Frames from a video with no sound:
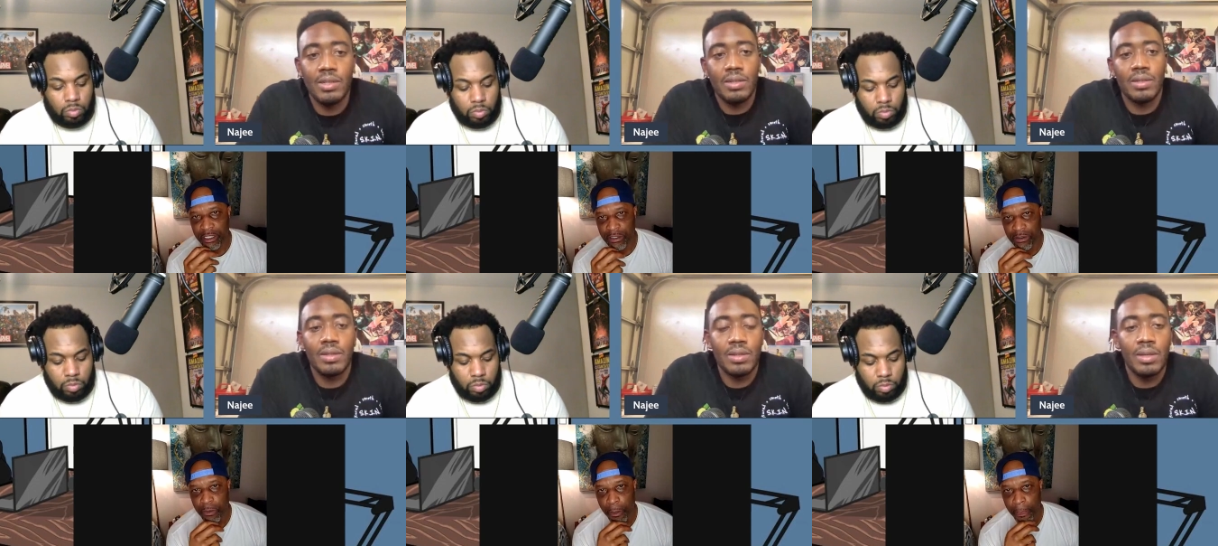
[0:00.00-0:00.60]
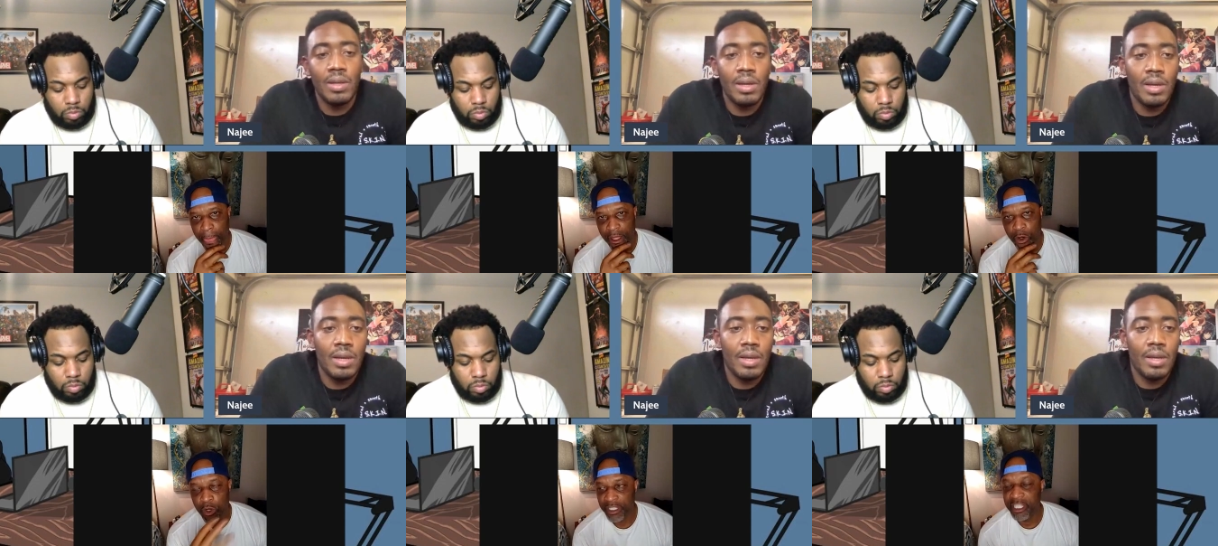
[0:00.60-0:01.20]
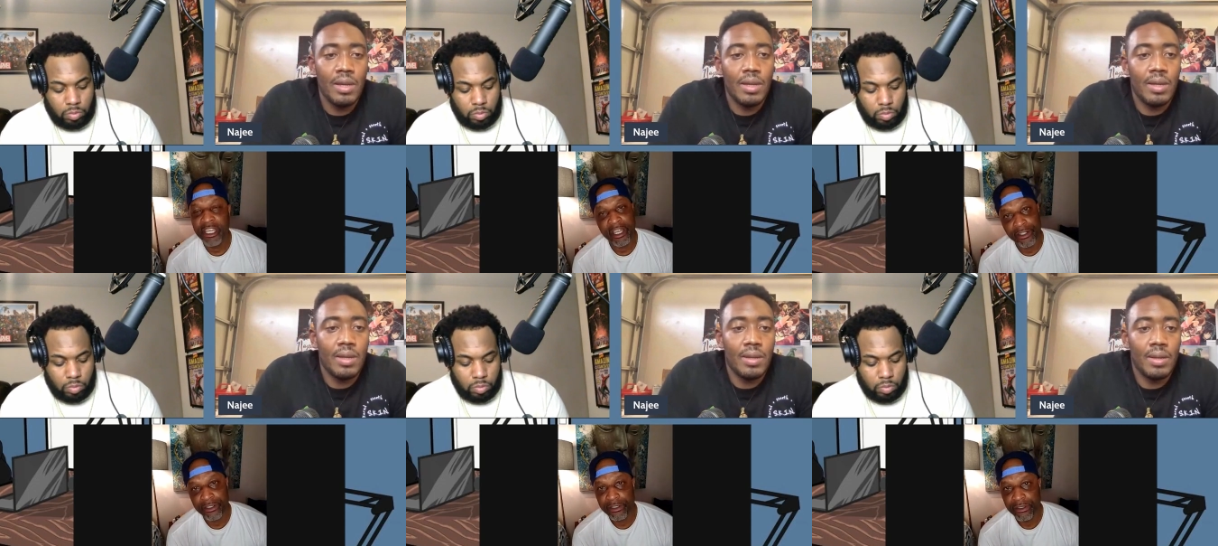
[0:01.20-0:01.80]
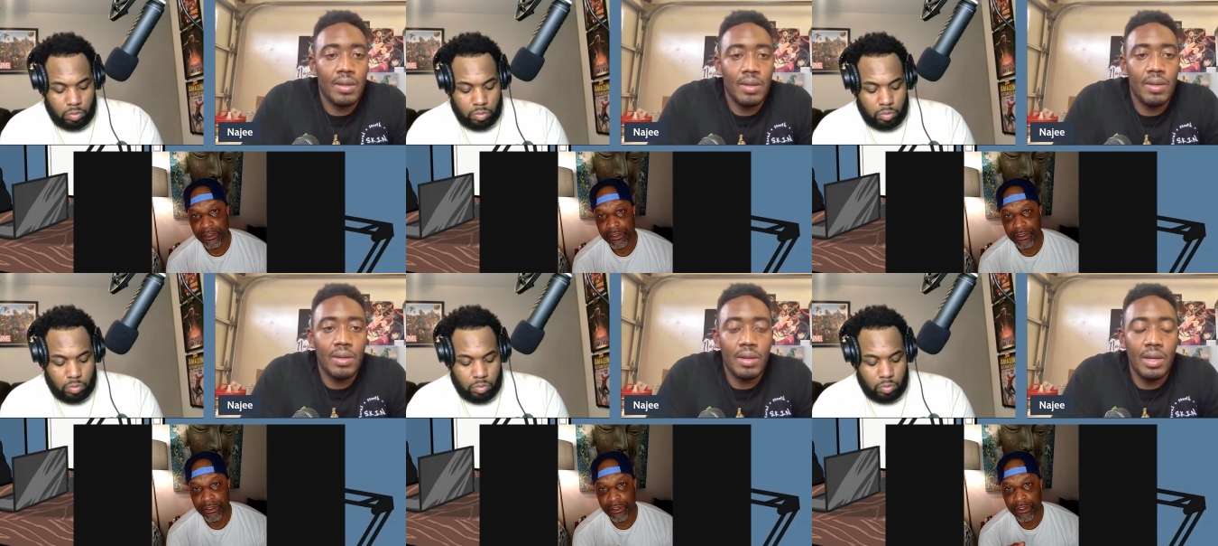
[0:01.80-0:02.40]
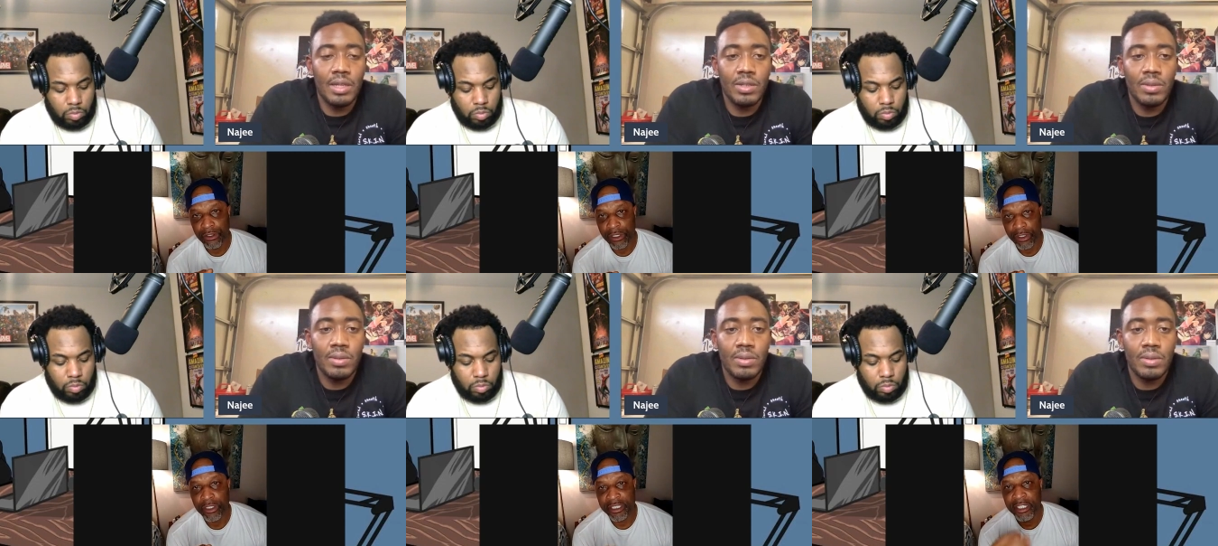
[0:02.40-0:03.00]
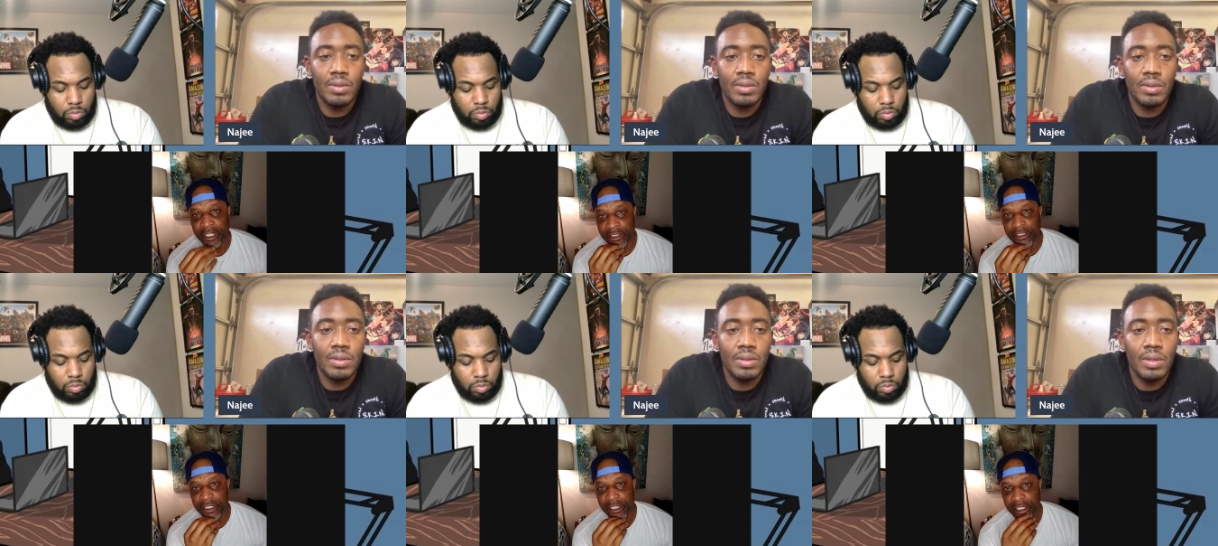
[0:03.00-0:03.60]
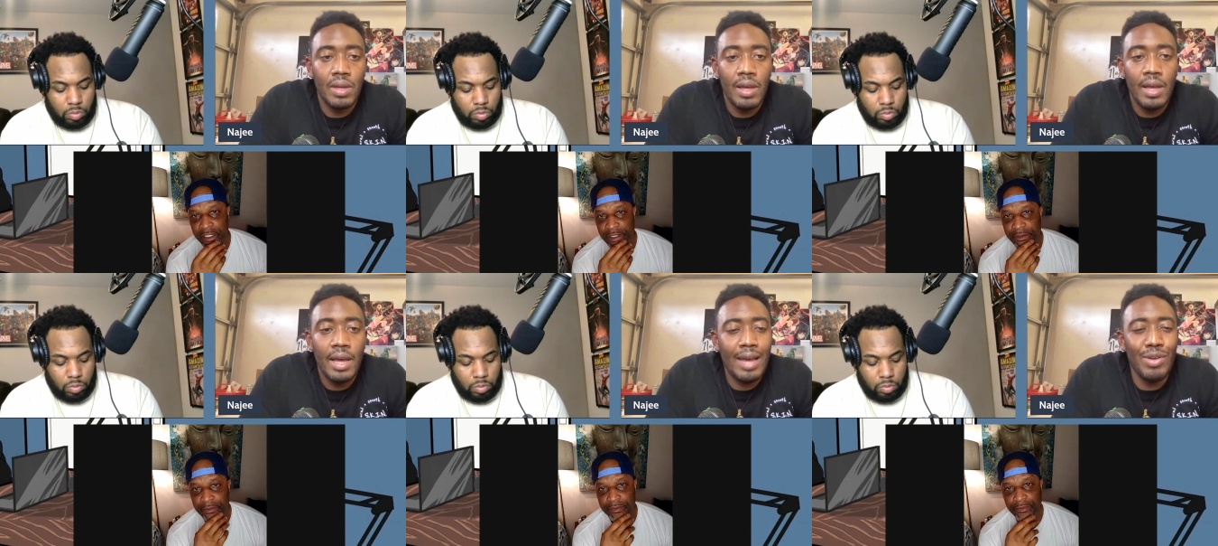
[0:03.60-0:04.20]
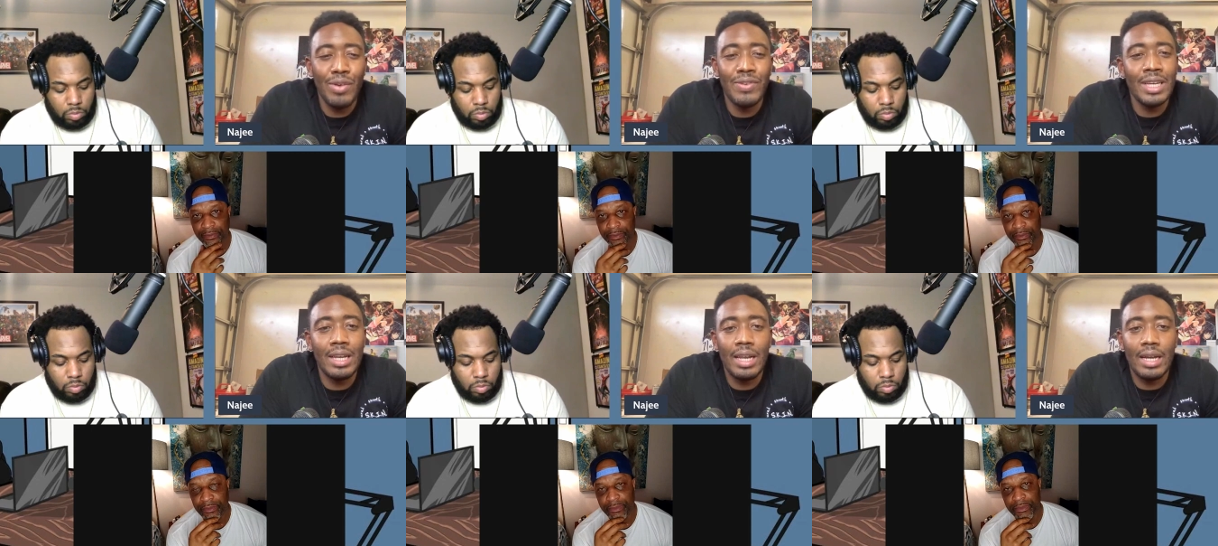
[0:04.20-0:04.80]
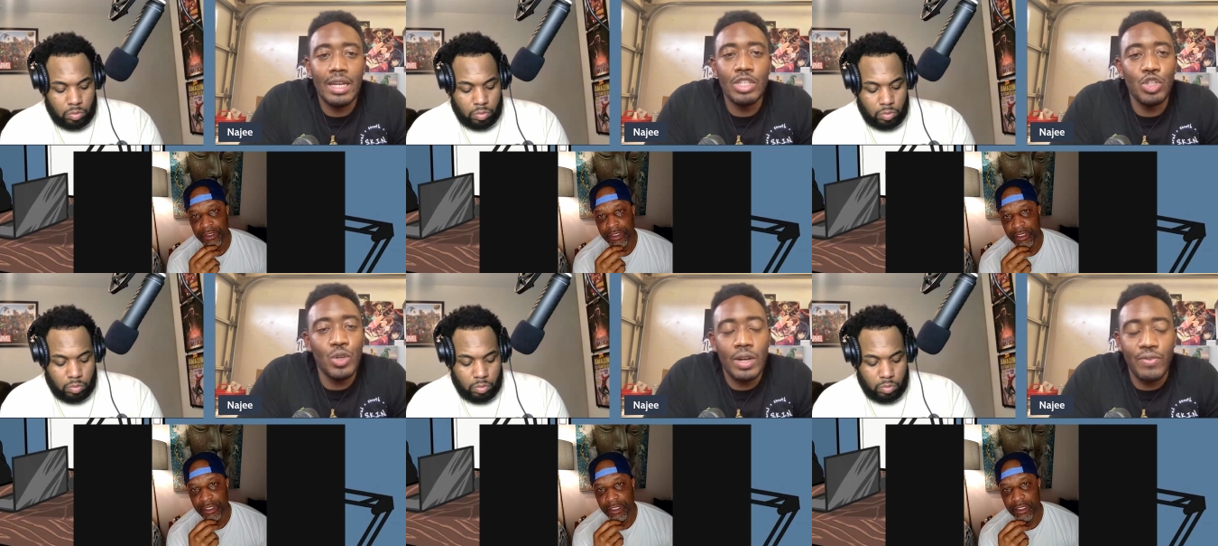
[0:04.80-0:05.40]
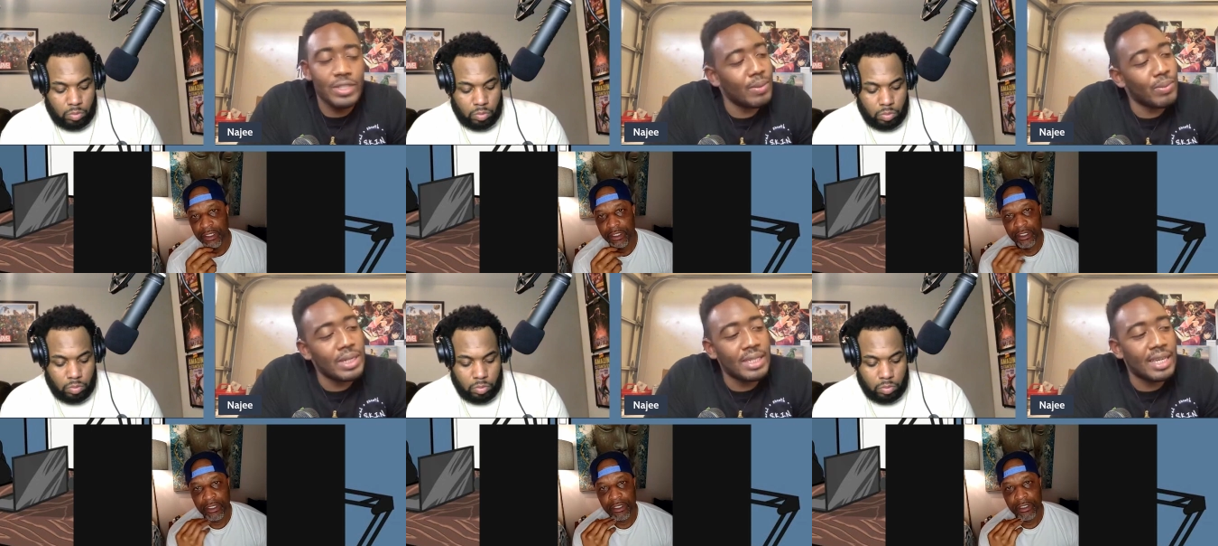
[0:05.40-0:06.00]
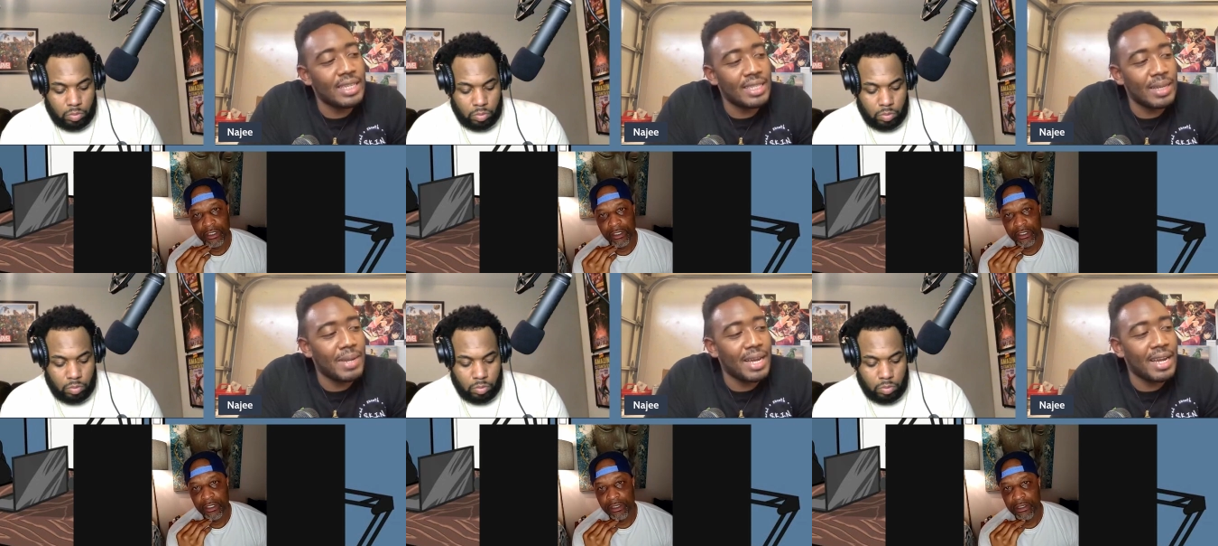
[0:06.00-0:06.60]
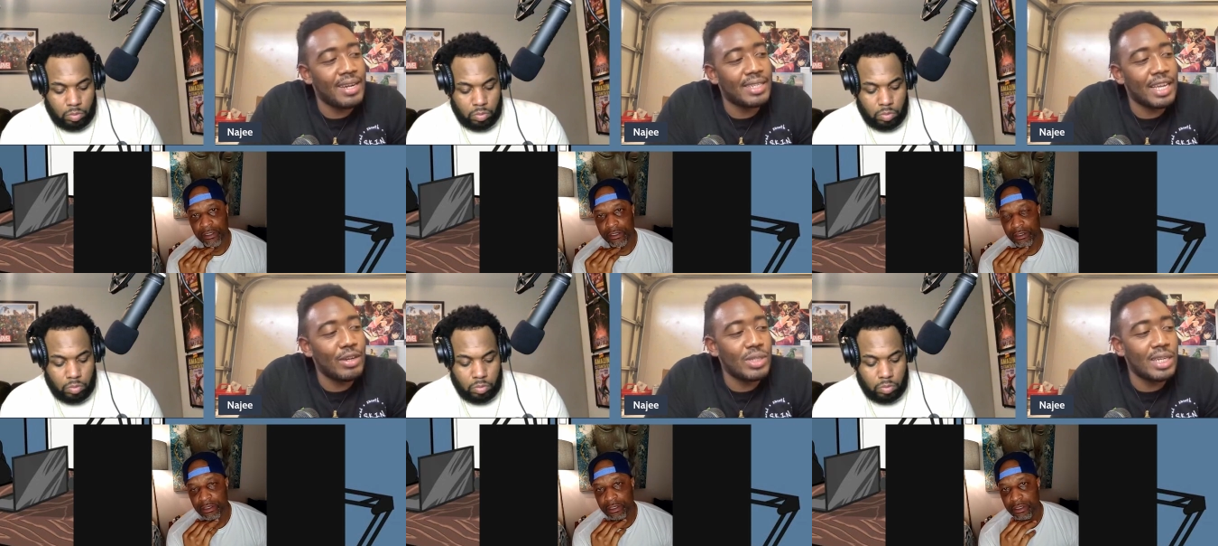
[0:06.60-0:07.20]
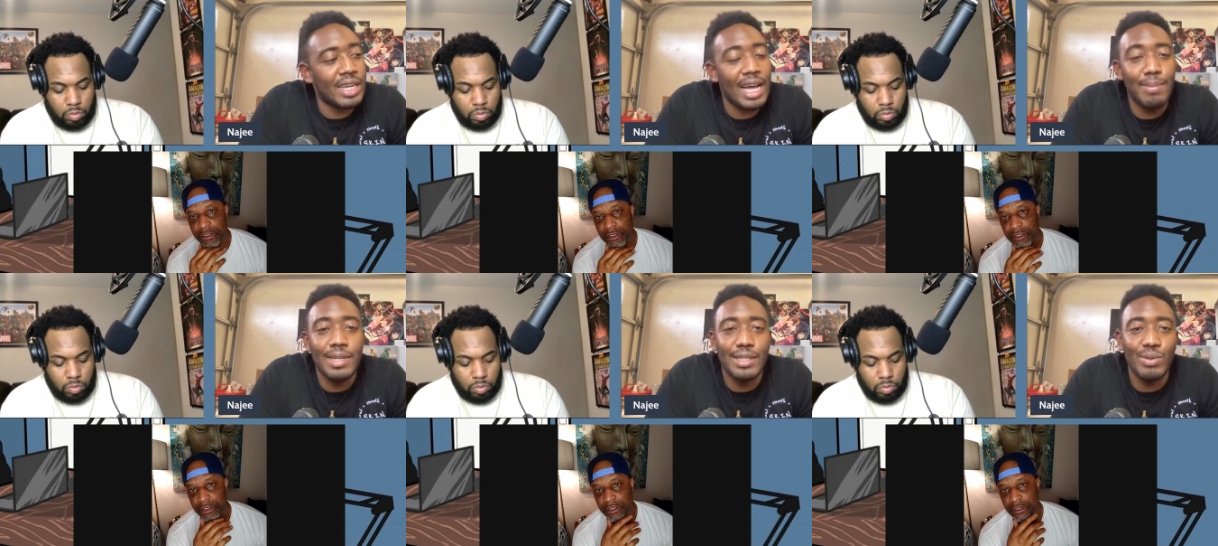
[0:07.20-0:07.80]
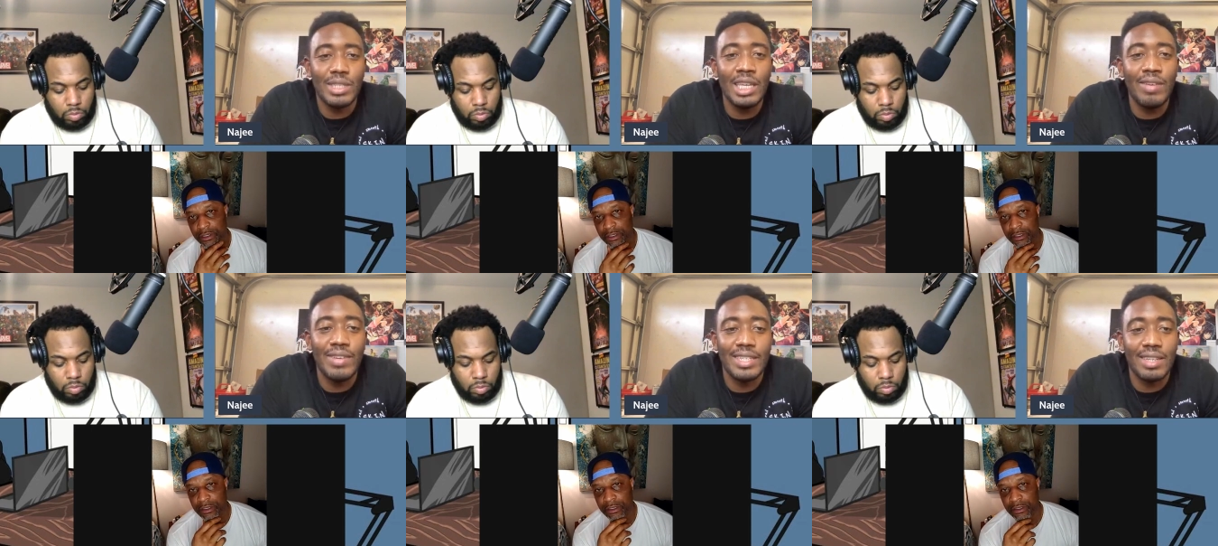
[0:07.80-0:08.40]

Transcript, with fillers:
Speaker 1: You know, or theaters. Gotcha. Or, or theaters, yeah.
Speaker 2: Have you ever did like because for some reason it seemed like every time you see comics on TV and